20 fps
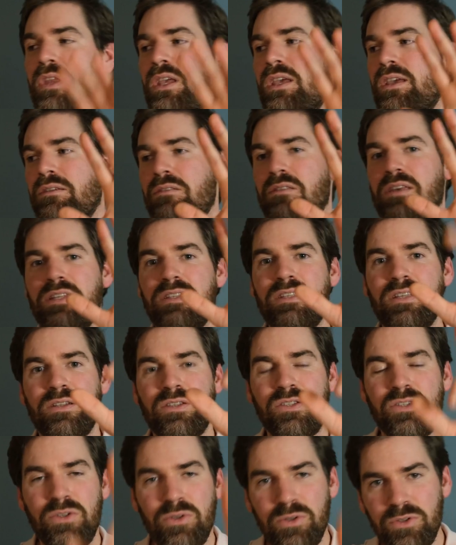If that
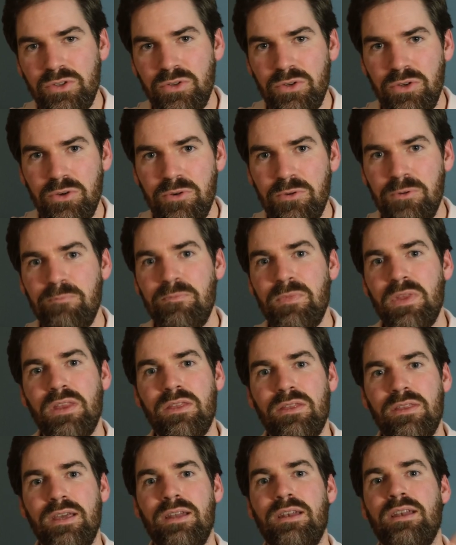sounds good to you,
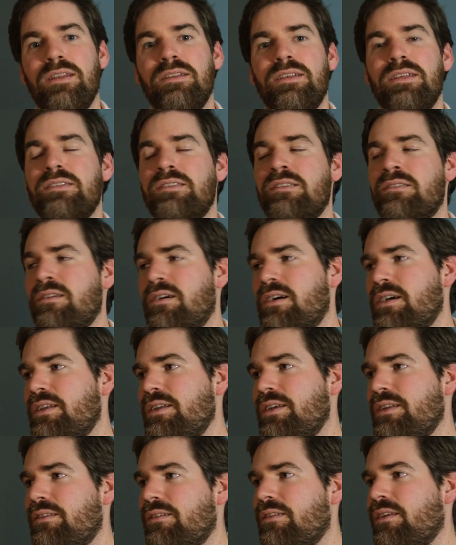then let's get
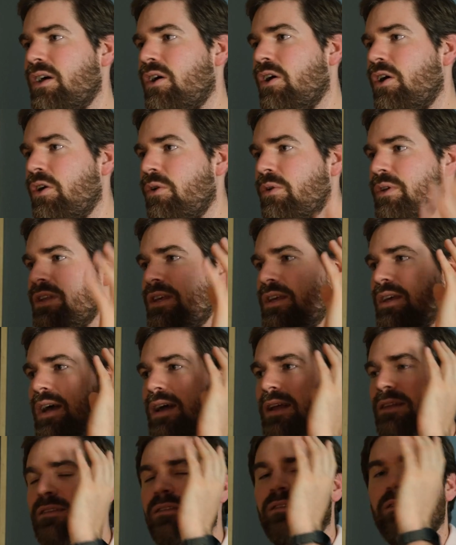started already
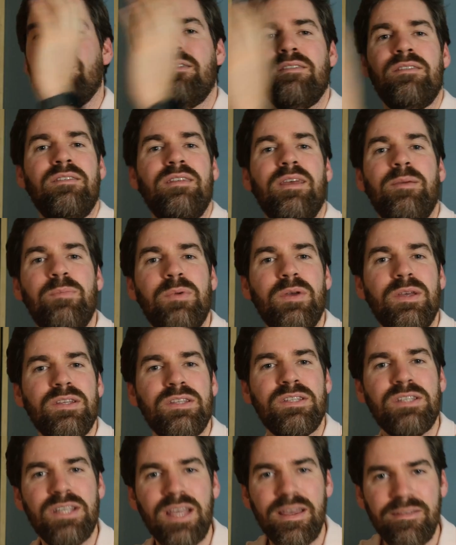at step
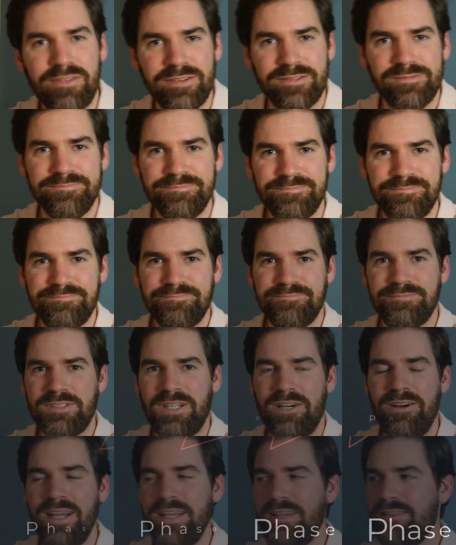7. All
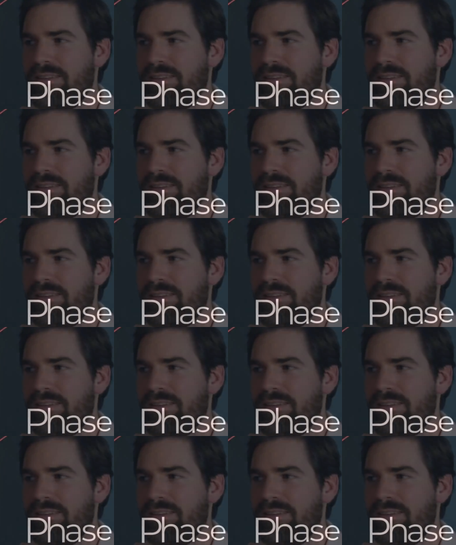right.